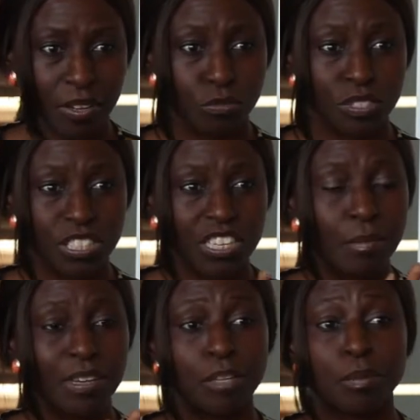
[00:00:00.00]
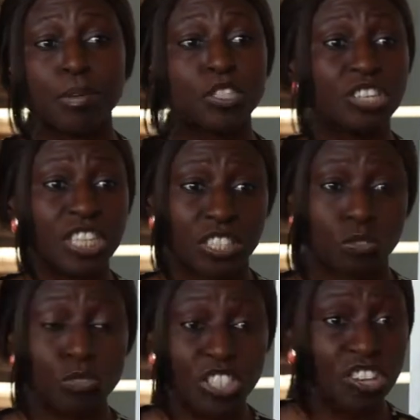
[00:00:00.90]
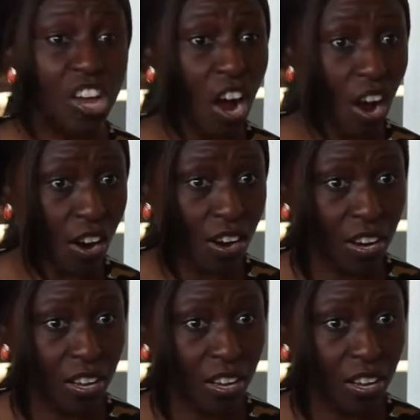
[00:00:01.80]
We see them as the perpetrators, which they are,